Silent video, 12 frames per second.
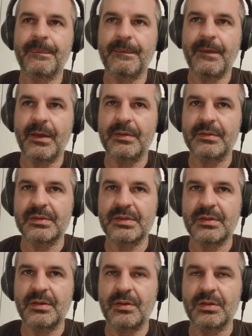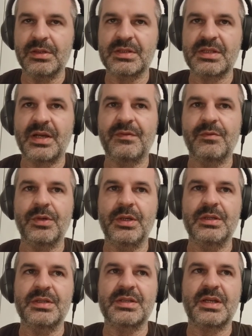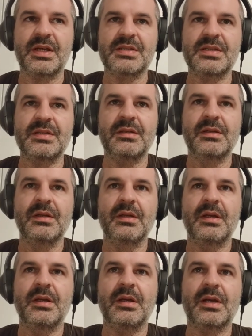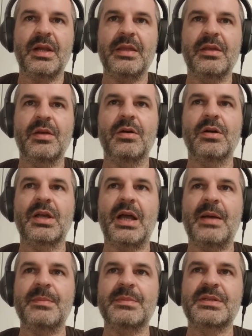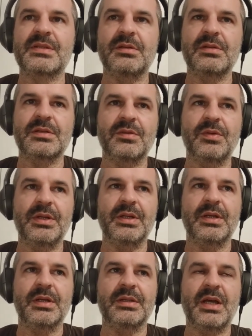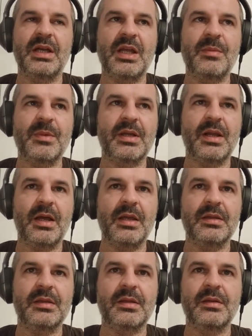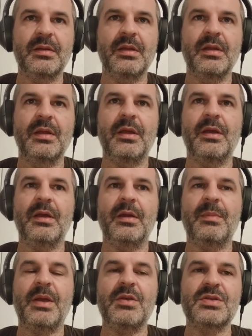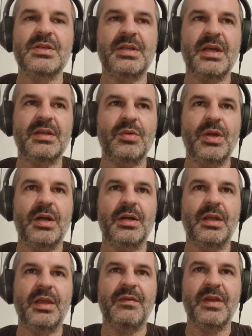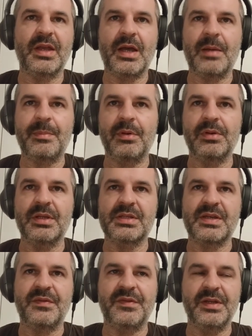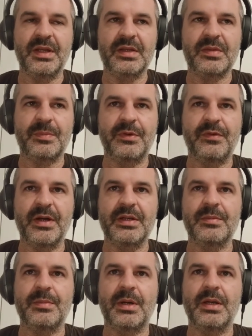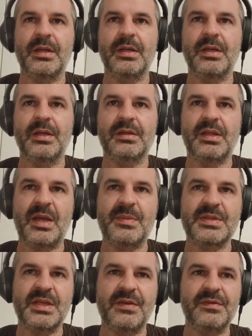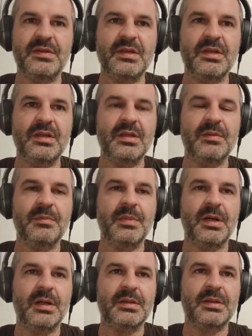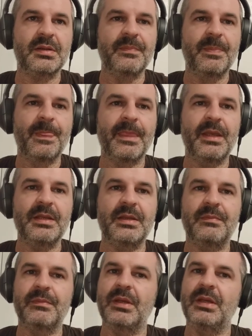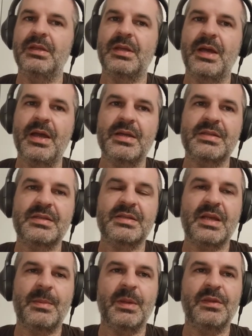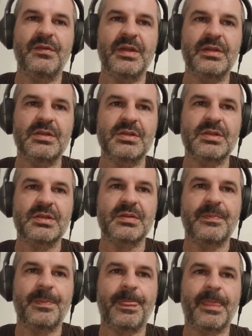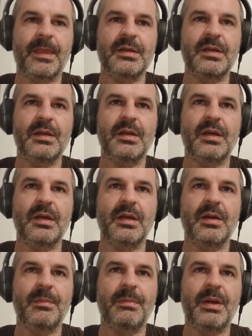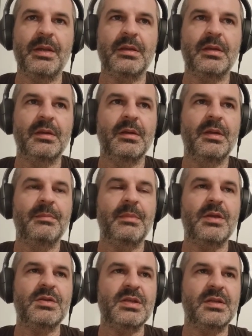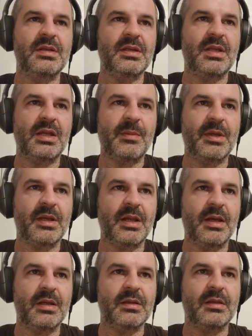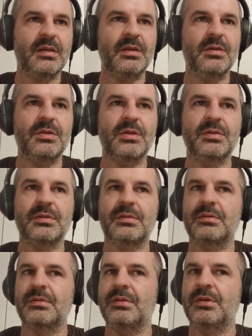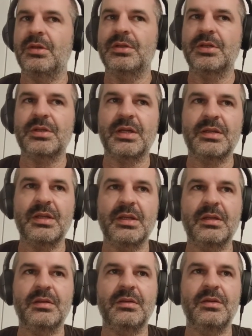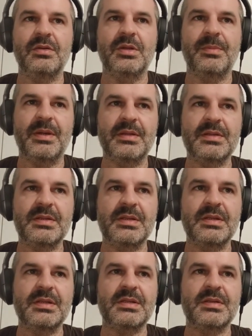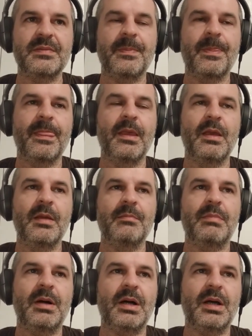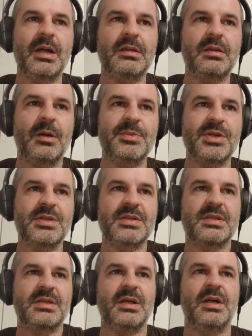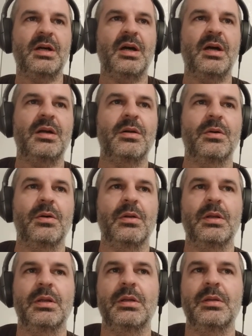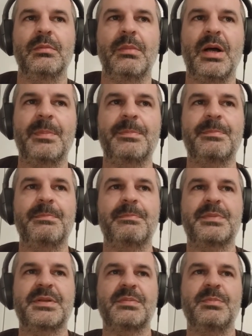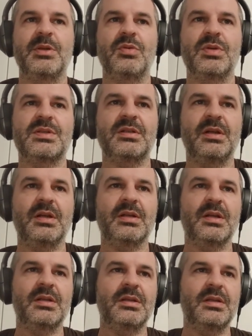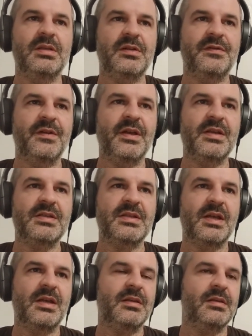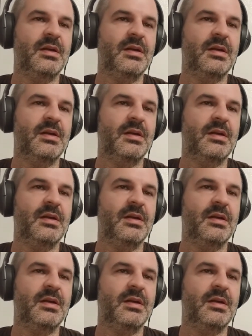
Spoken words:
and all the stuff we discussed, ClientGo comes also with a dynamic client. By using that, we are giving up all the safety net provided by type safety, but it has some advantages. By using the dynamic client, you are not adding new dependencies, but objects are all maps between string and interface, and